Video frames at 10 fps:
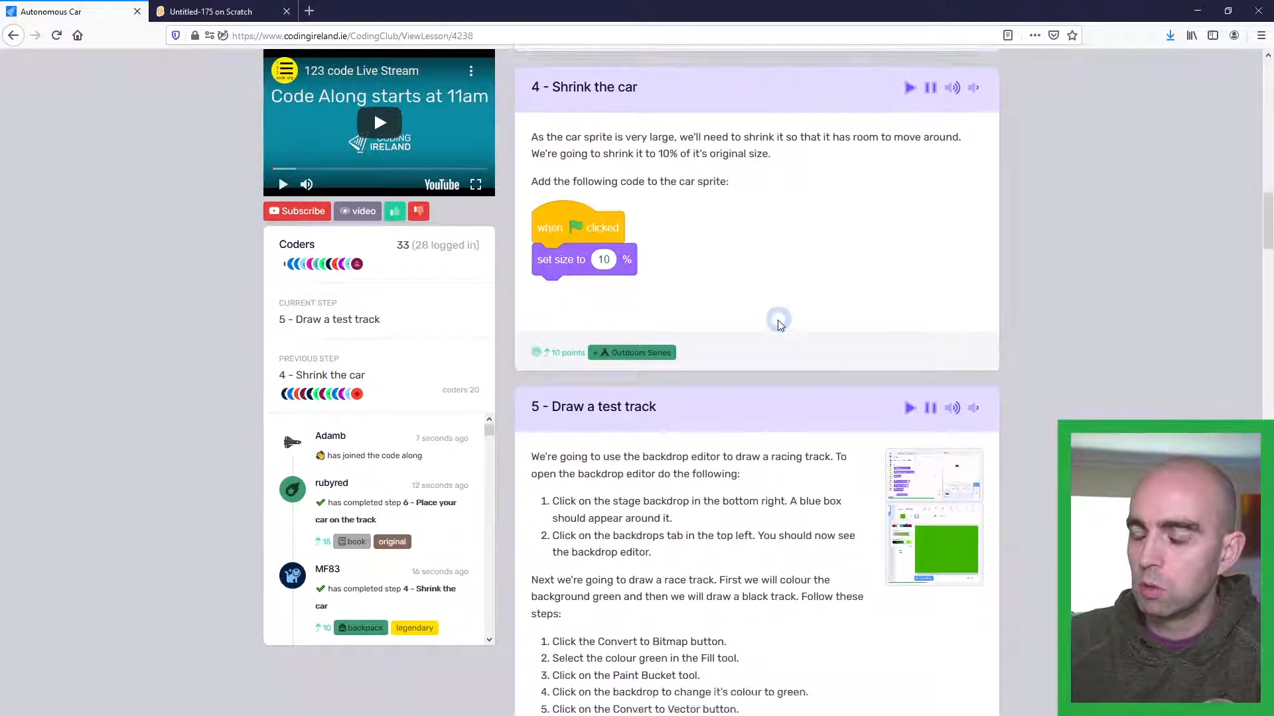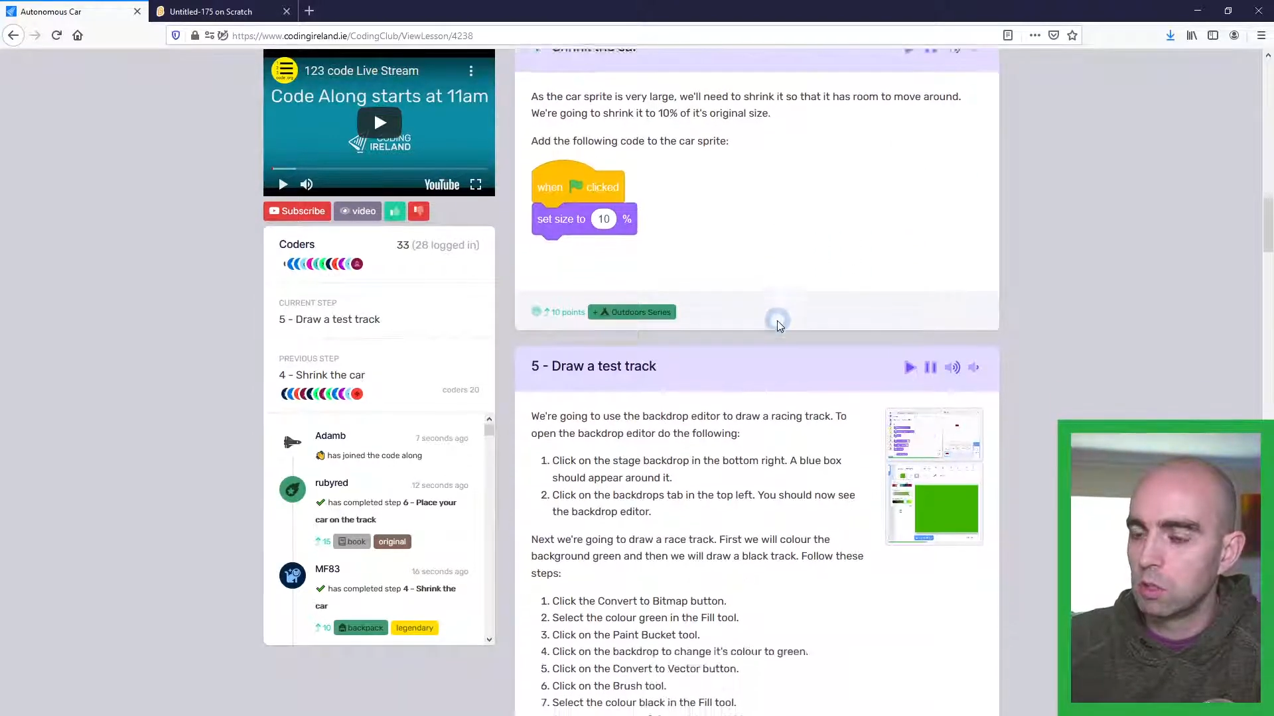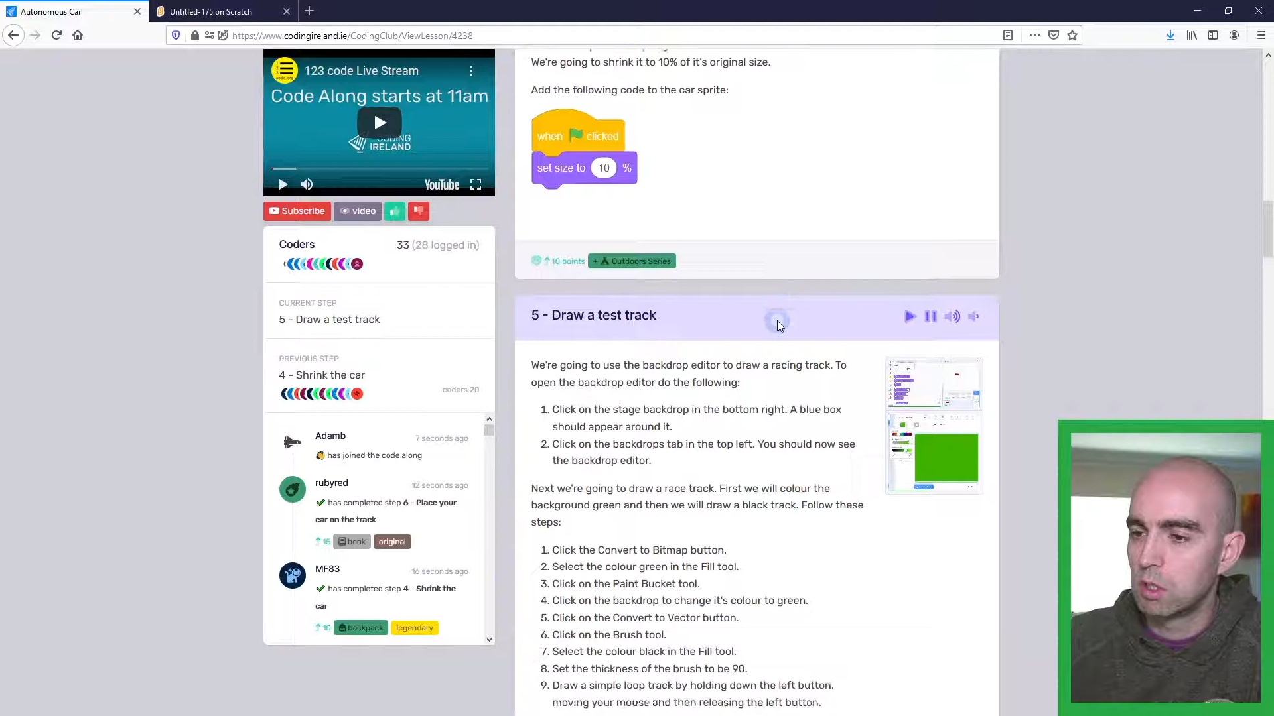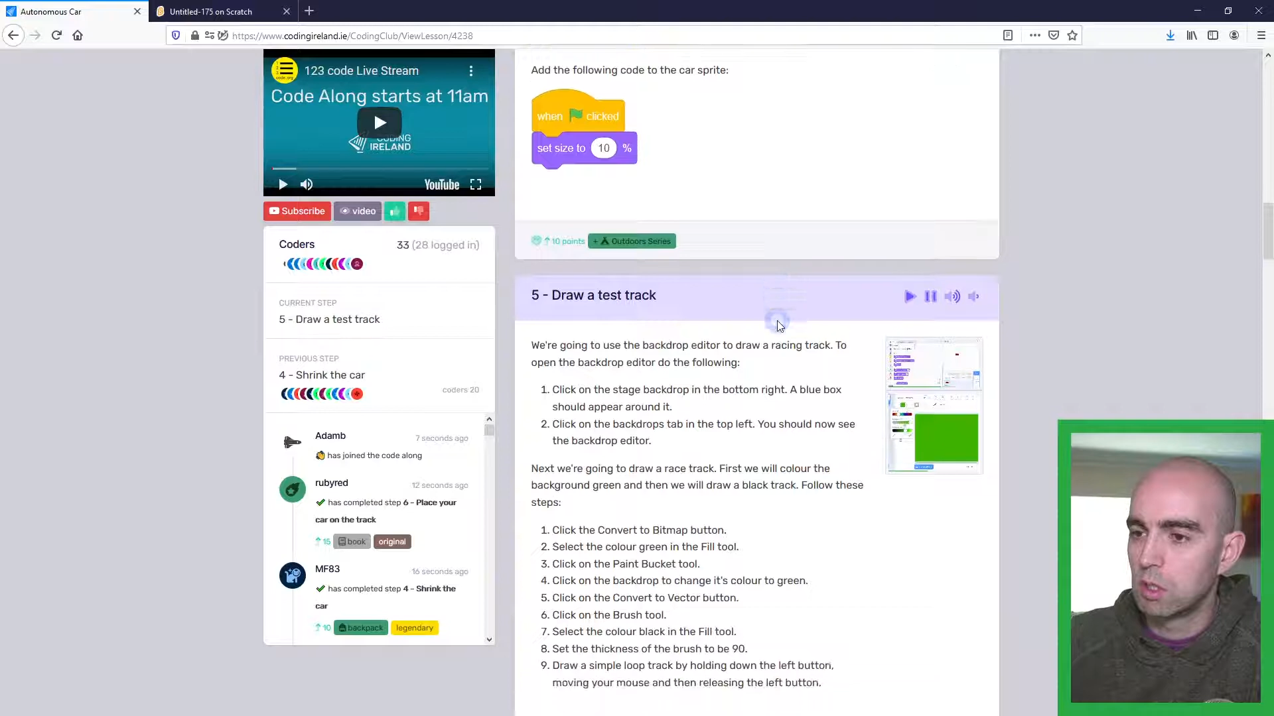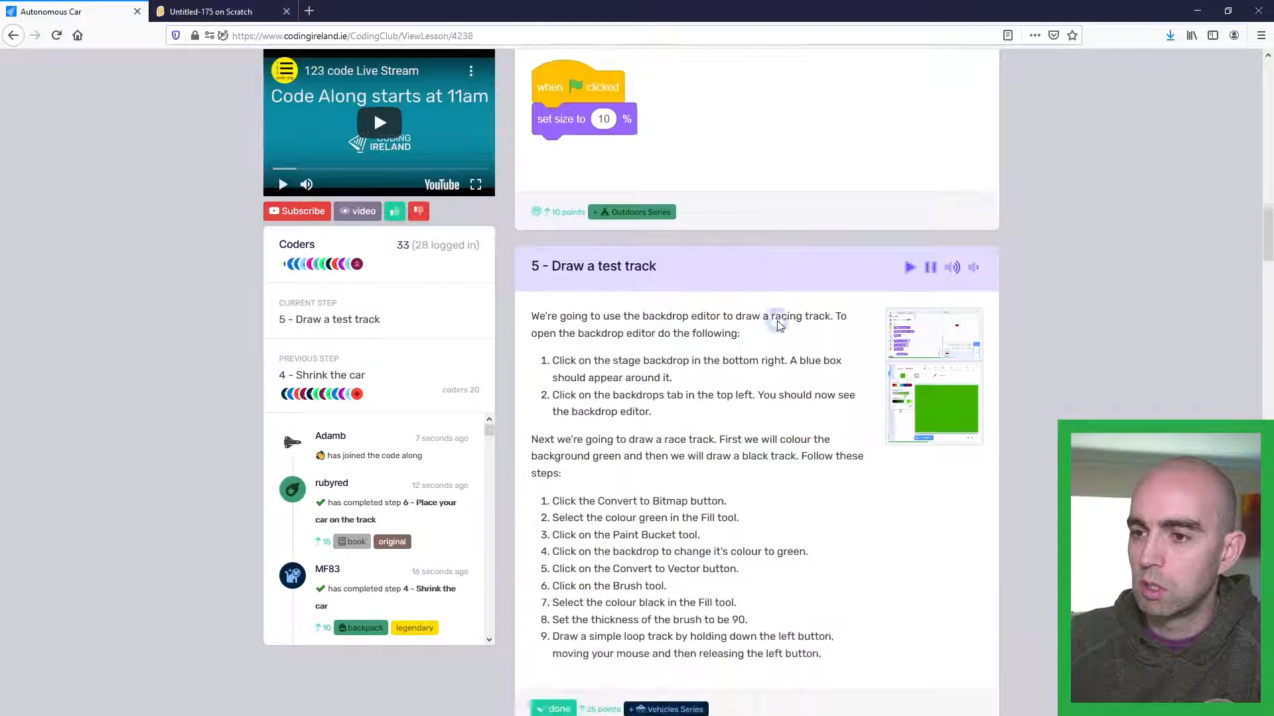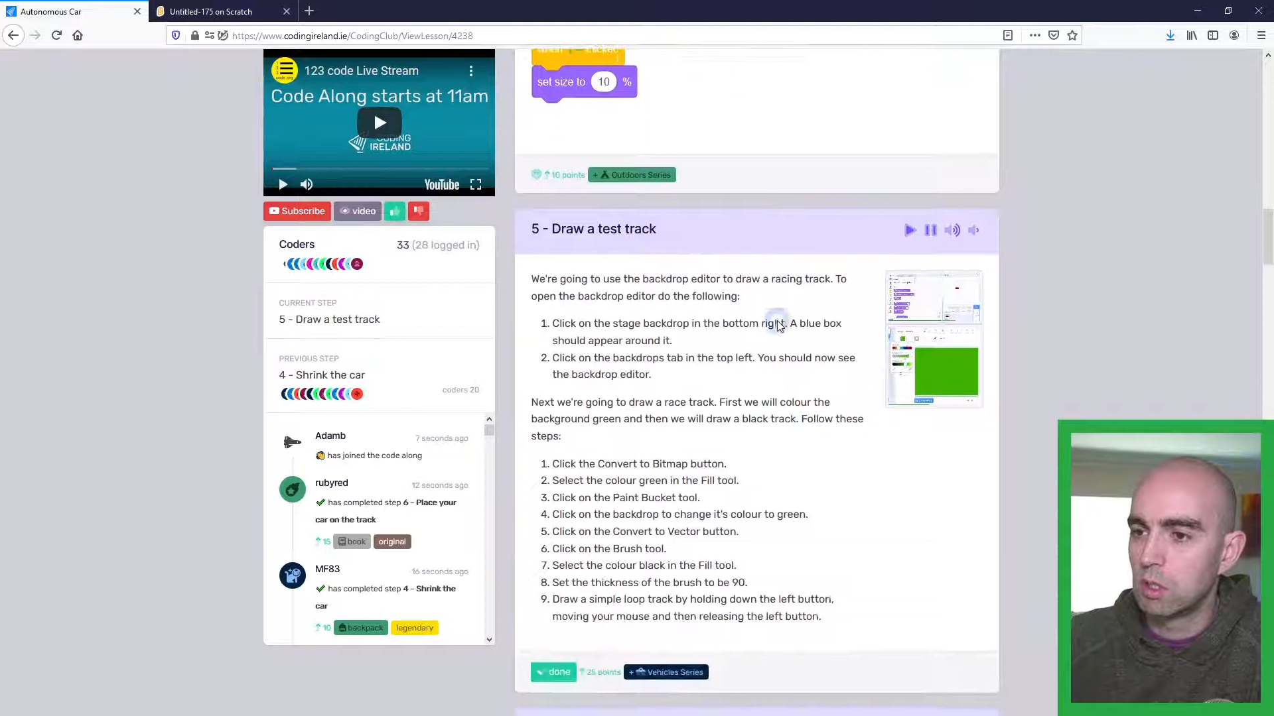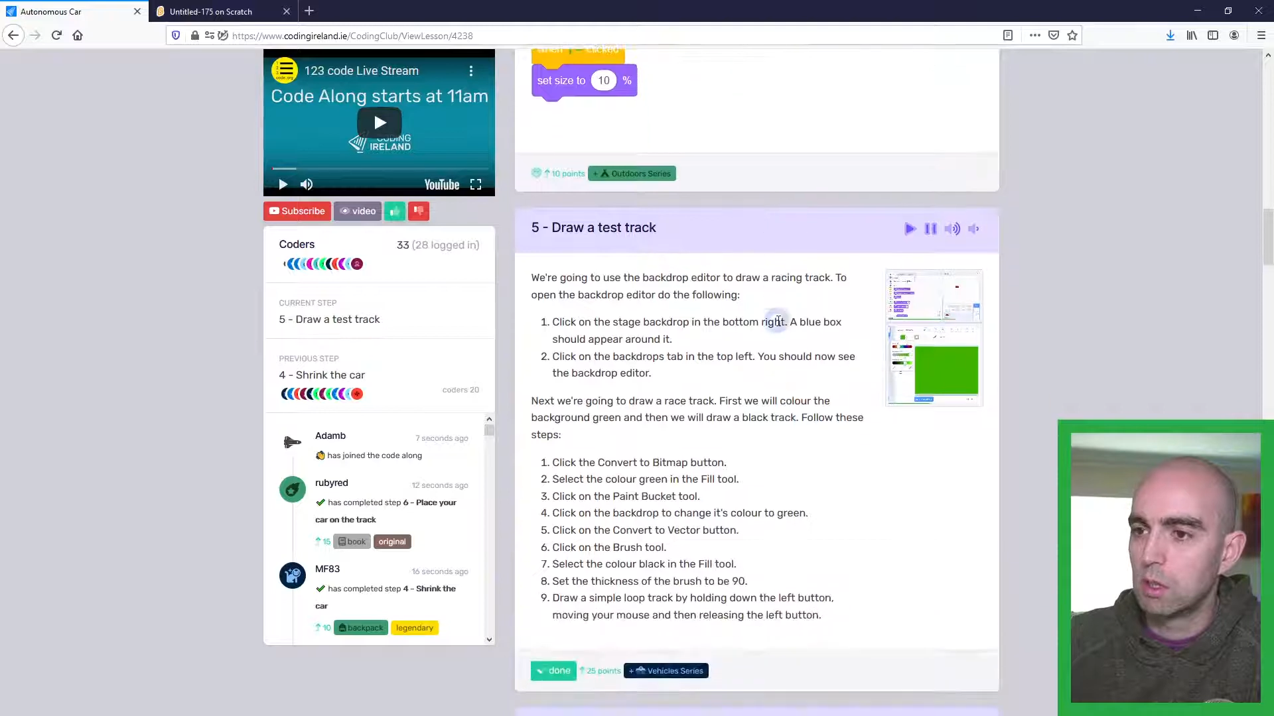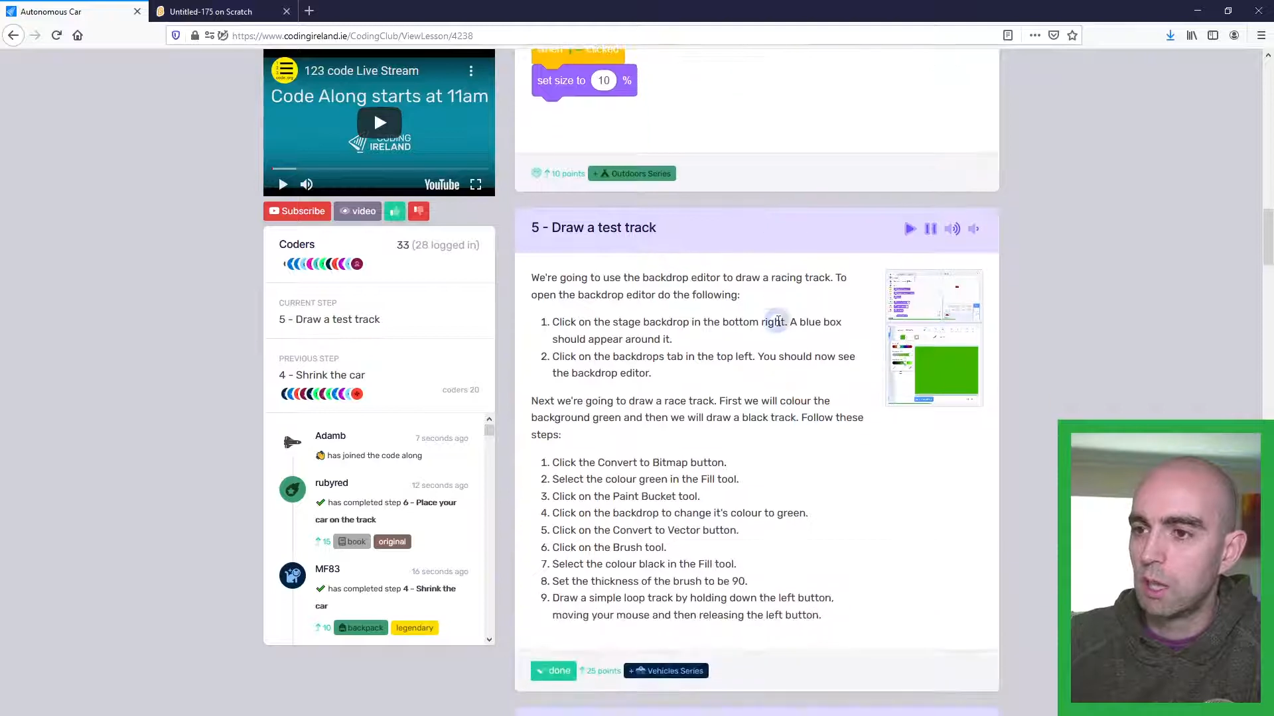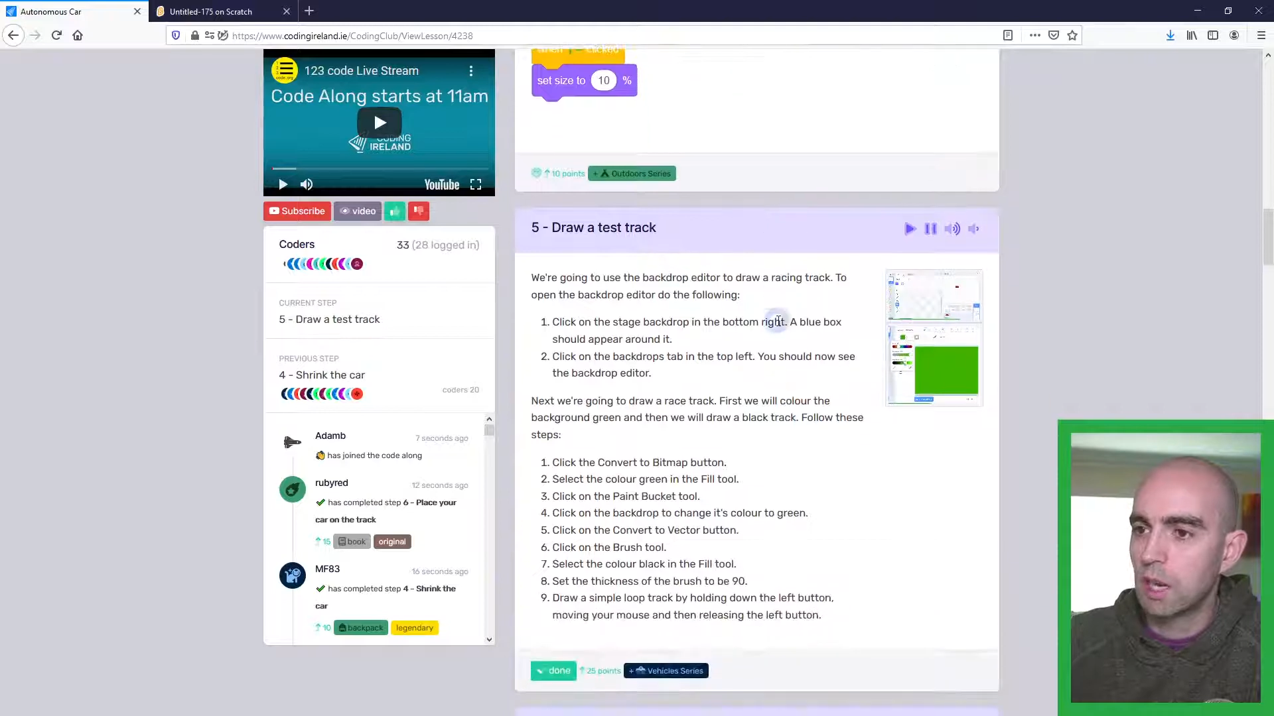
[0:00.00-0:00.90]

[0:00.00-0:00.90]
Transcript: the next